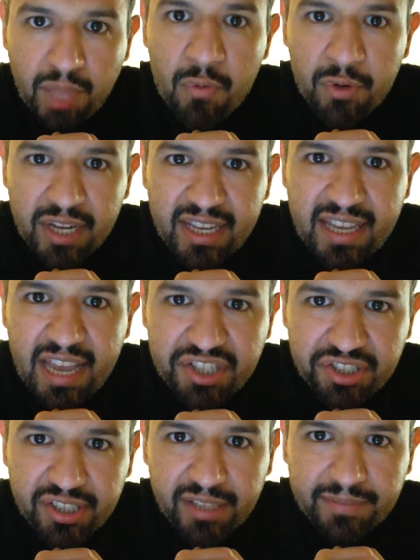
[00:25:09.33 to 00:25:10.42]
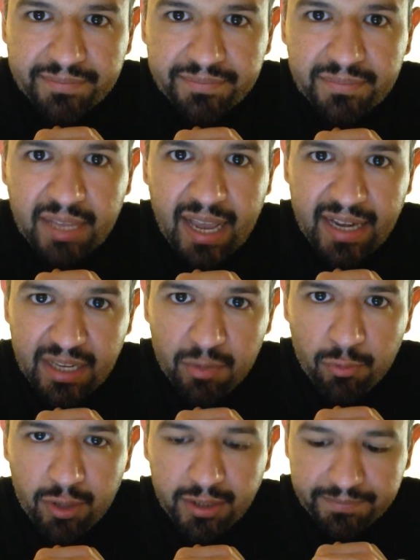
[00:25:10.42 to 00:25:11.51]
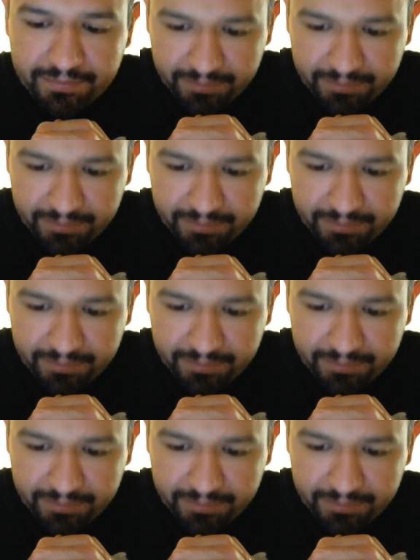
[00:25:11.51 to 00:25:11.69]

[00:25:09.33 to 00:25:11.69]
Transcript: When he cashed in and he won.